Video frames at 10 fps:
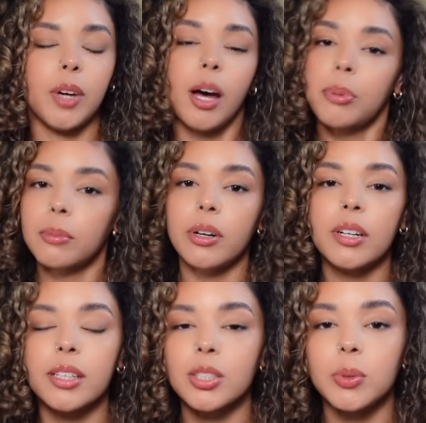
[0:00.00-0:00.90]
got
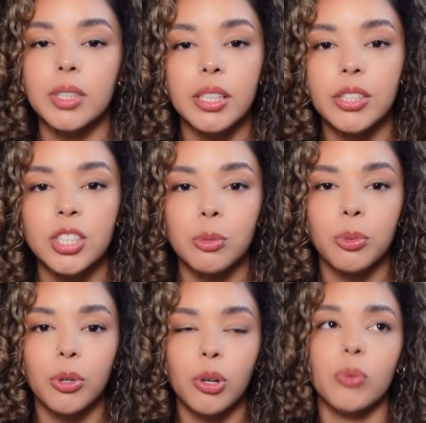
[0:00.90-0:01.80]
promoted into a leadership
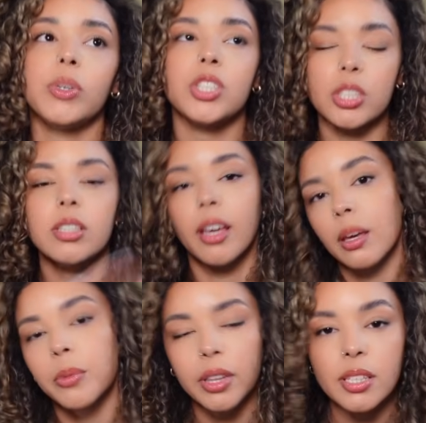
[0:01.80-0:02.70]
role, which
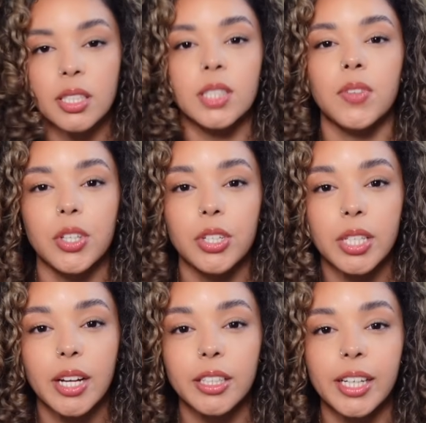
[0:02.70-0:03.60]
came with a six-figure
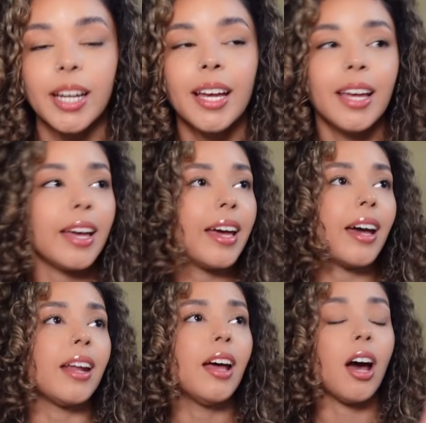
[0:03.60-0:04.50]
salary.
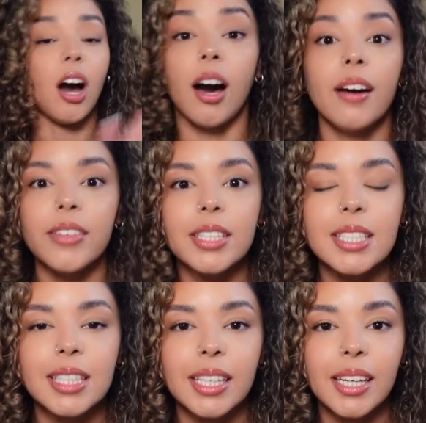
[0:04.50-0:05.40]
And
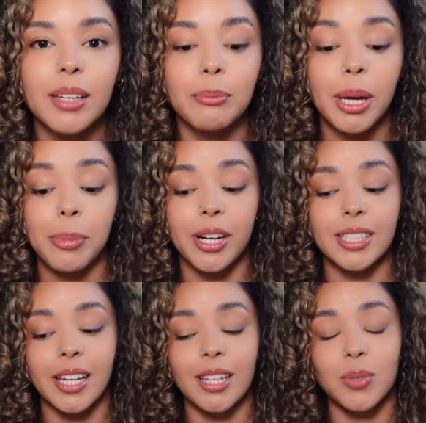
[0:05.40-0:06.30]
obviously, my
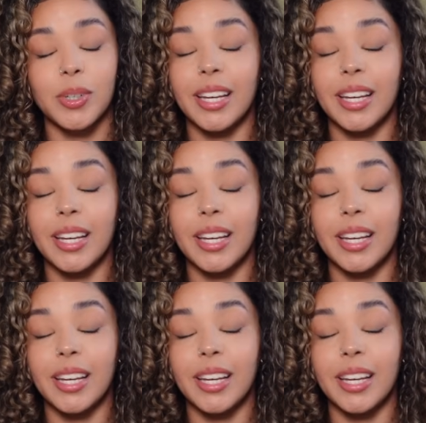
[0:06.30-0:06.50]
parents' heads were